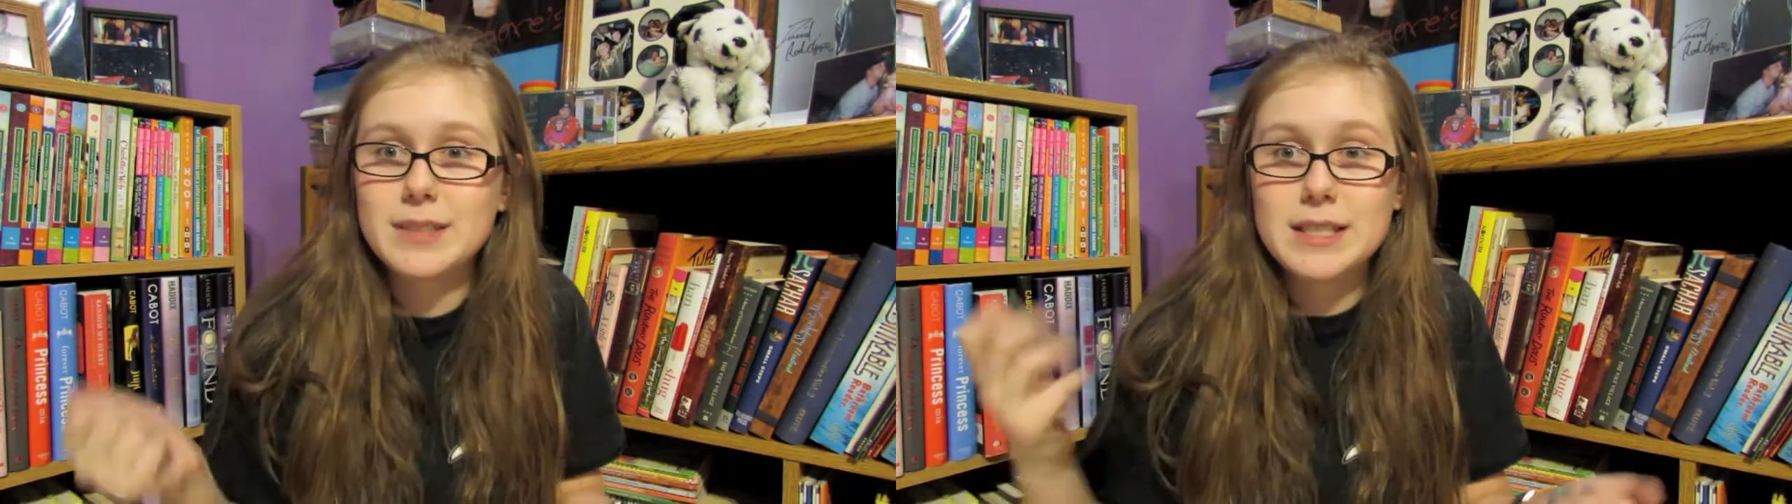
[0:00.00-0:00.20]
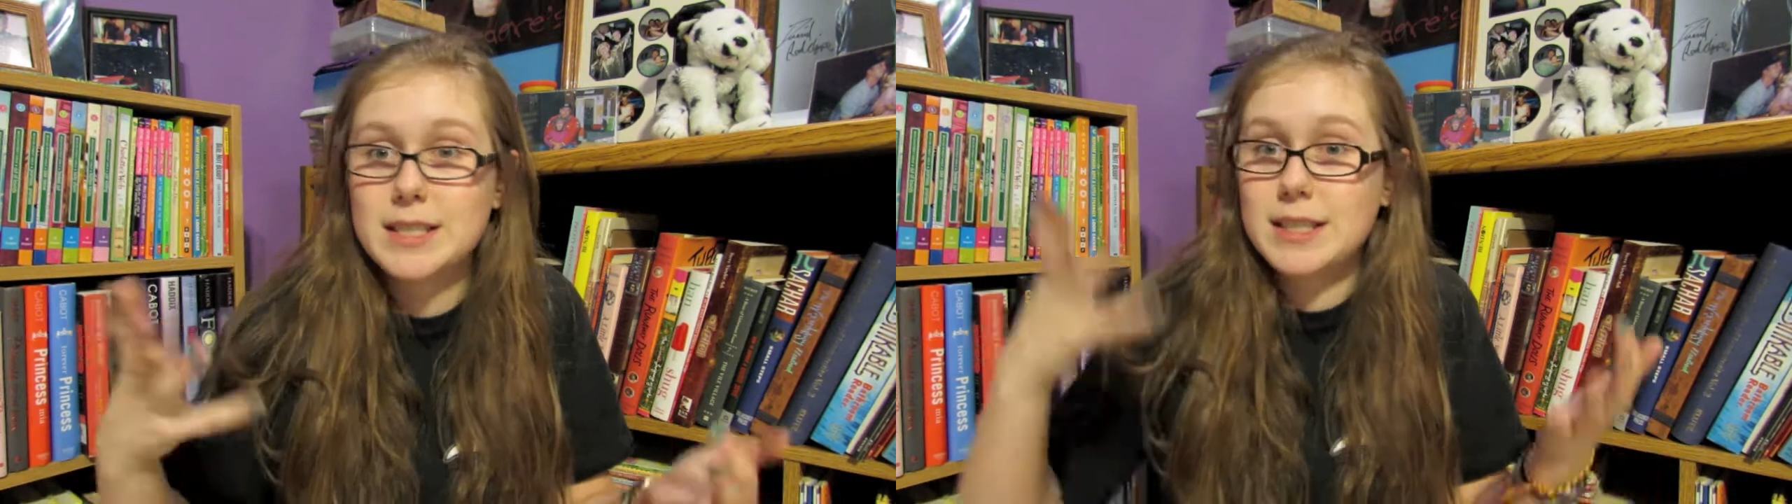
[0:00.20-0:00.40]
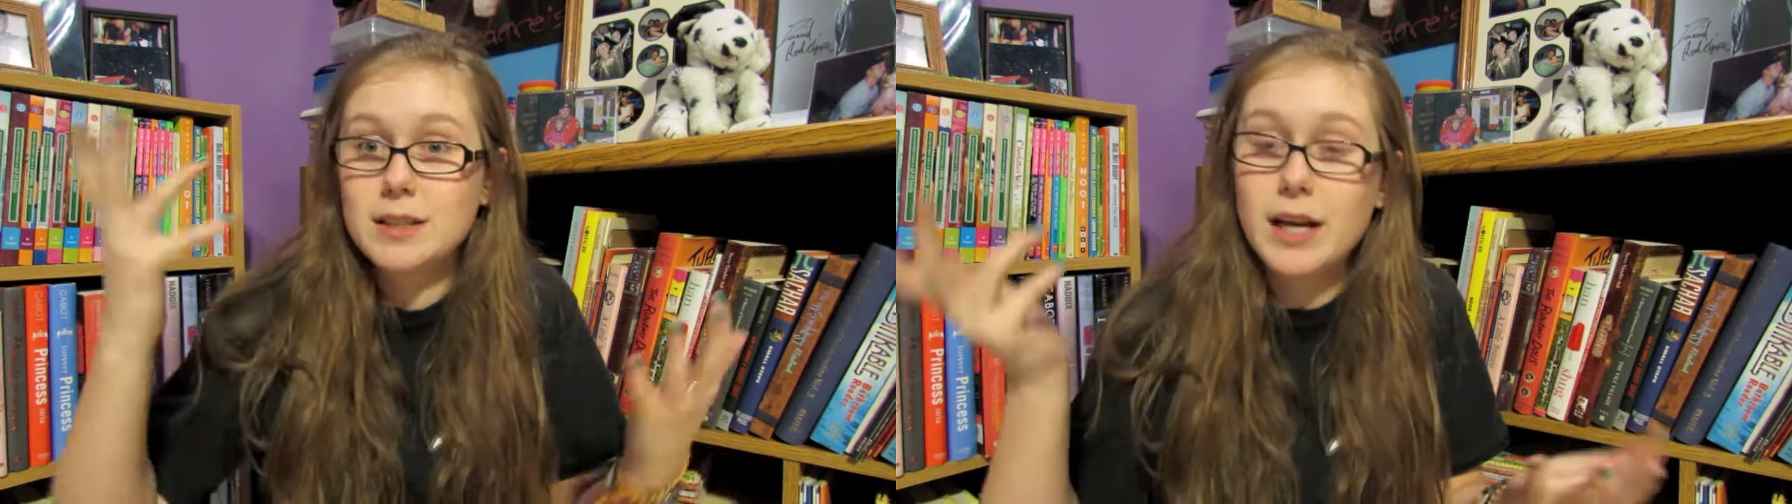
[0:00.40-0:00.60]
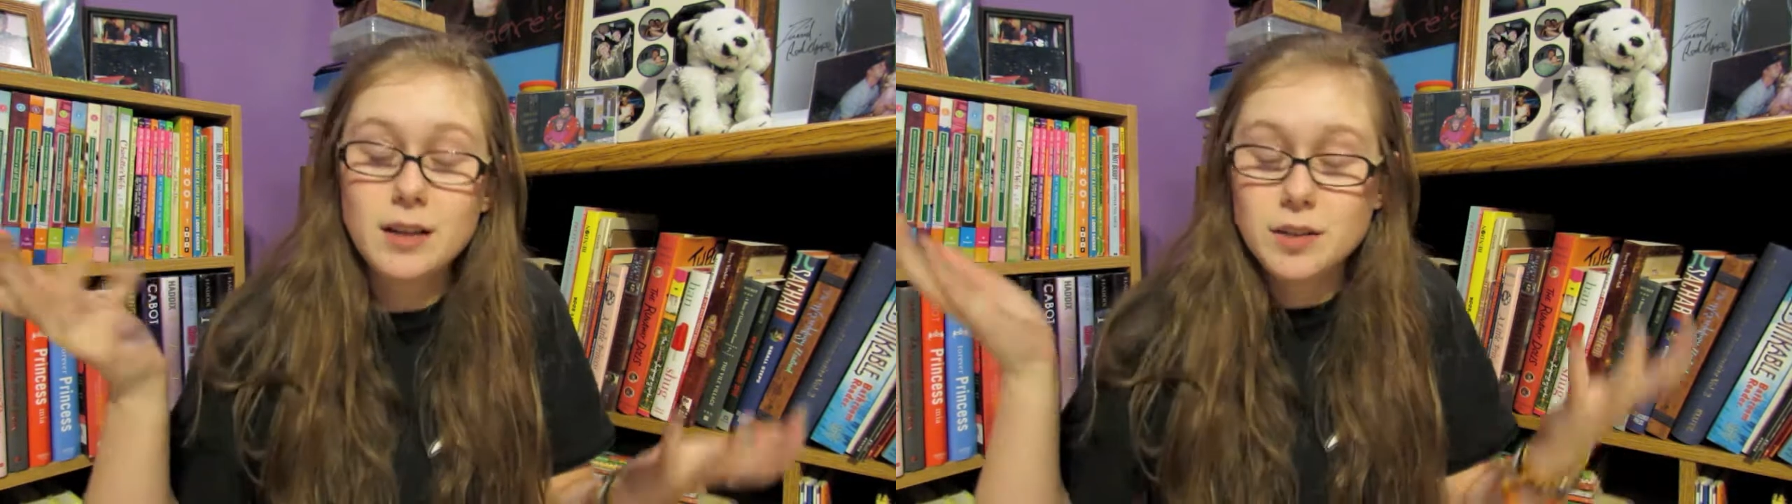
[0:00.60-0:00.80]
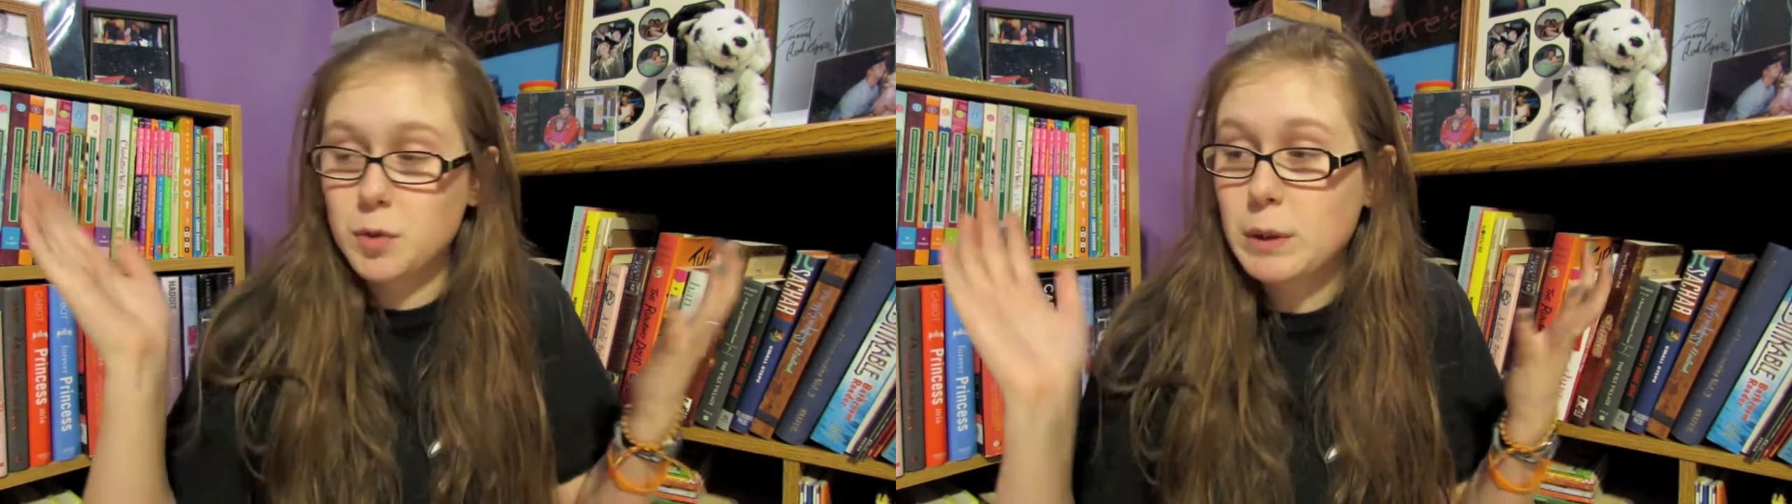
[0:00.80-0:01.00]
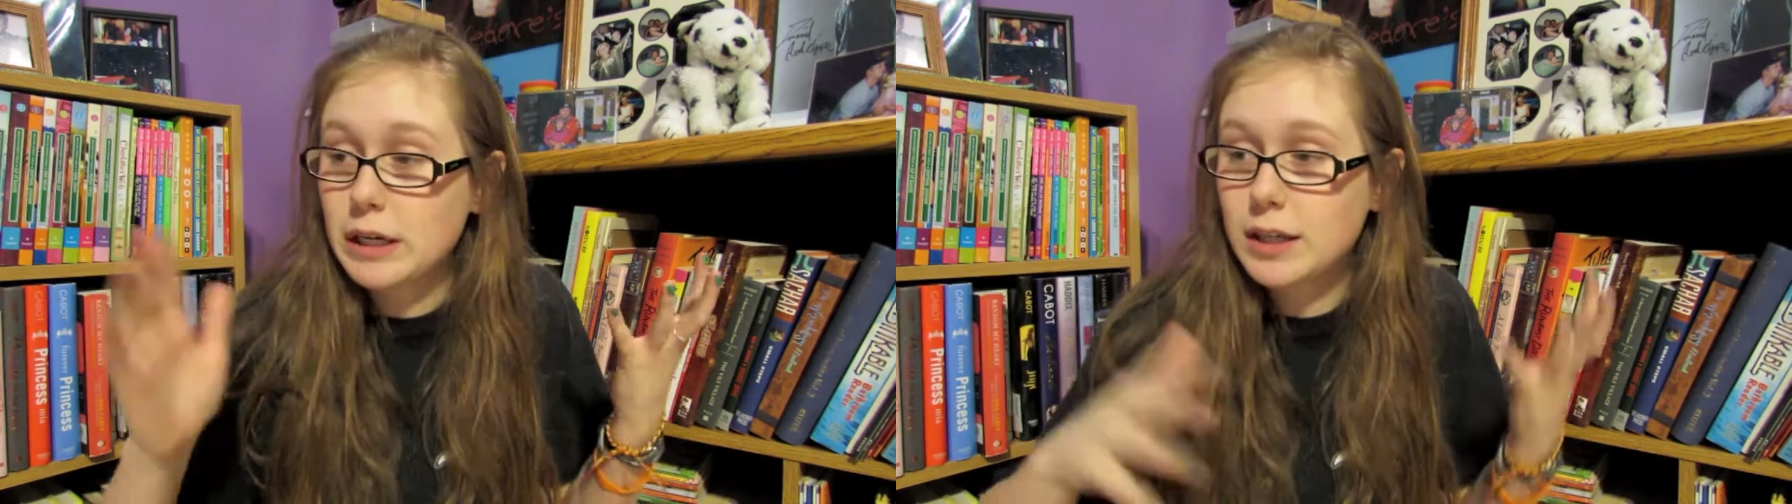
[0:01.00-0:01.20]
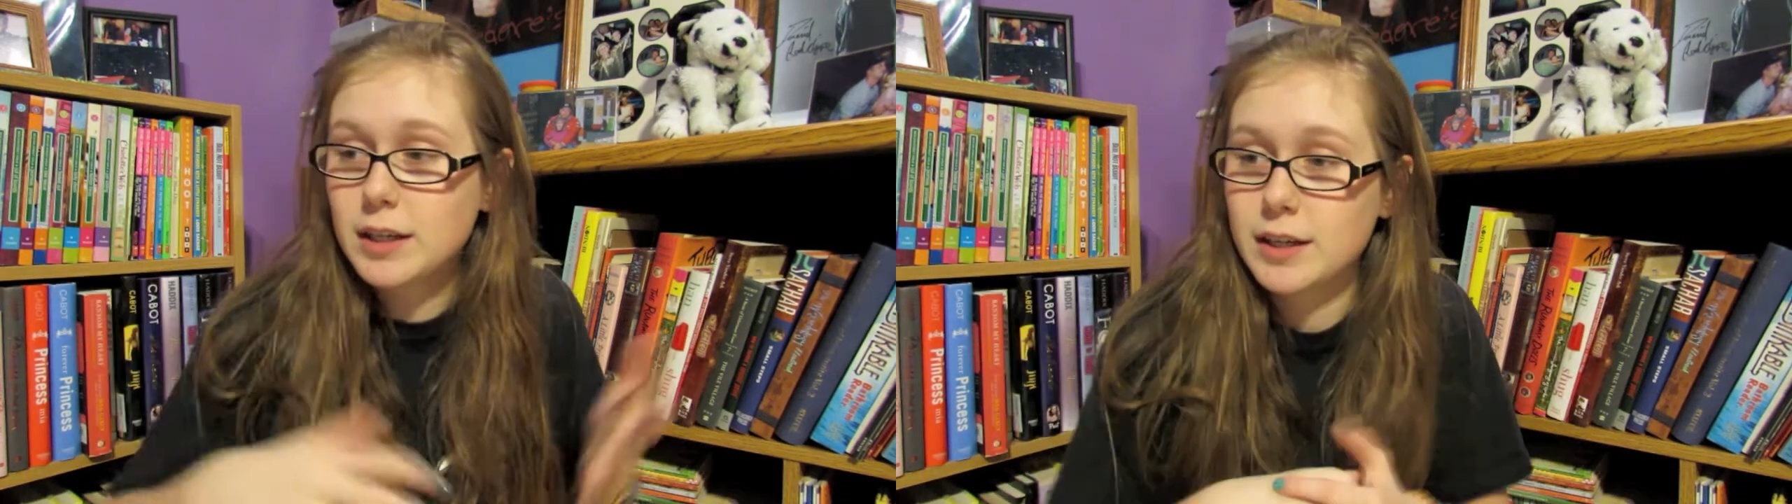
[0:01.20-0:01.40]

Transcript: still yelling twerk,